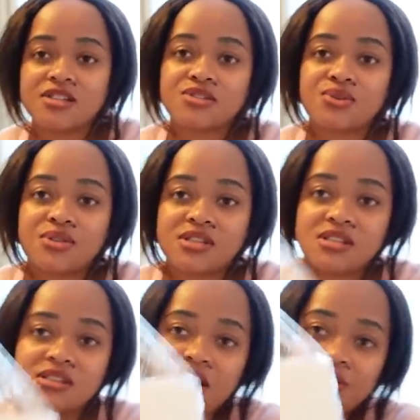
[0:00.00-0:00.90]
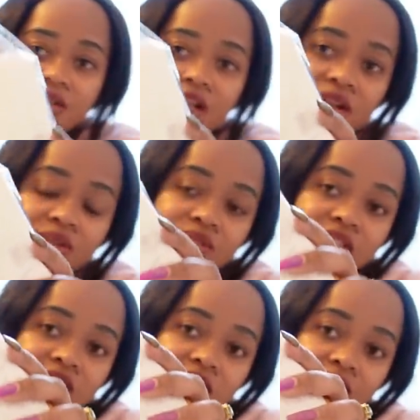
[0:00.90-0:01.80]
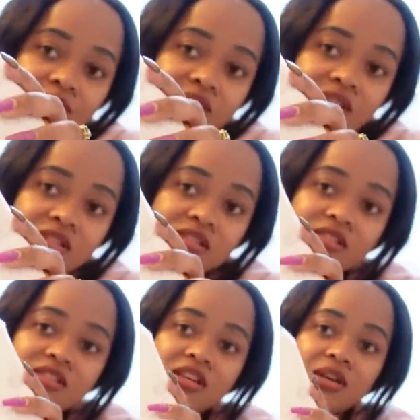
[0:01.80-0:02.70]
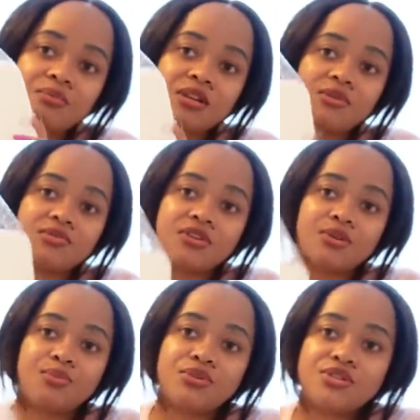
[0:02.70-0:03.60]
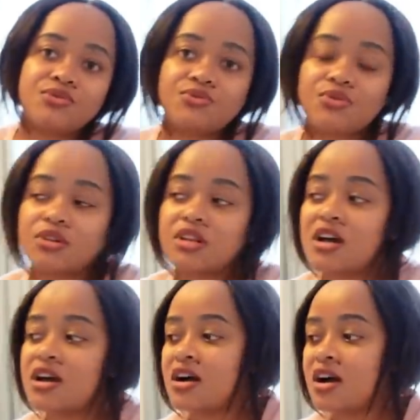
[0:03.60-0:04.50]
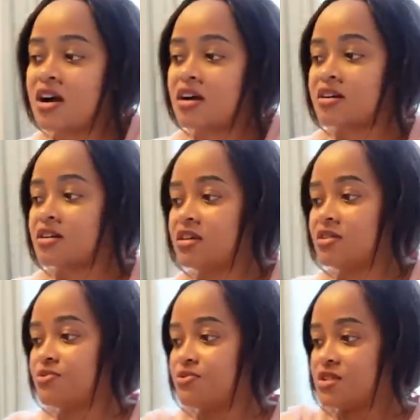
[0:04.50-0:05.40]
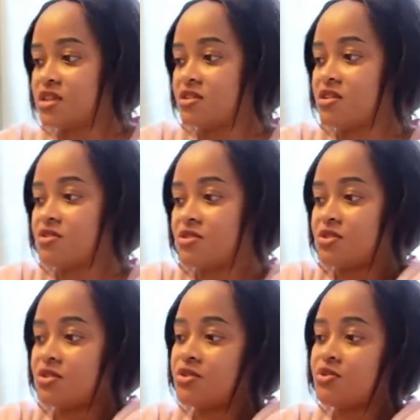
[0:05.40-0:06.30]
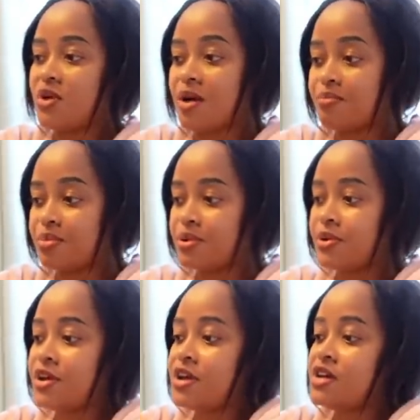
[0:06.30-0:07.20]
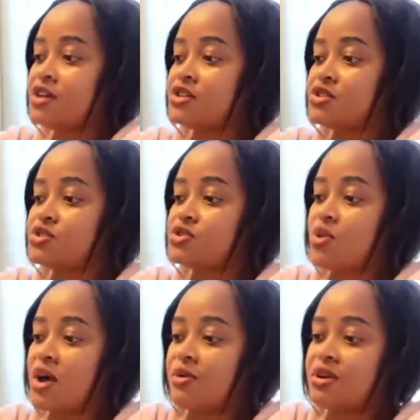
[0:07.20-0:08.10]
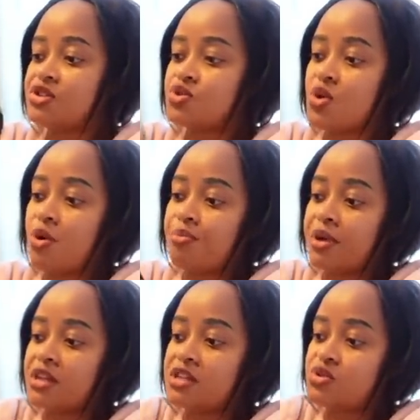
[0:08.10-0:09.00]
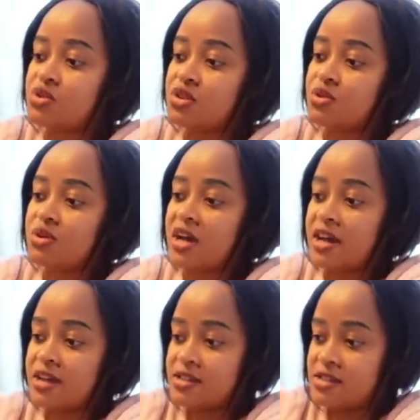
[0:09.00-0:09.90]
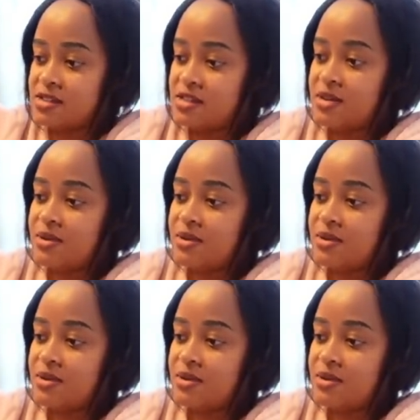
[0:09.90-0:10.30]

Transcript: So this is how it looks. It came in a very beautiful gift wrap. So I want to open it with you guys.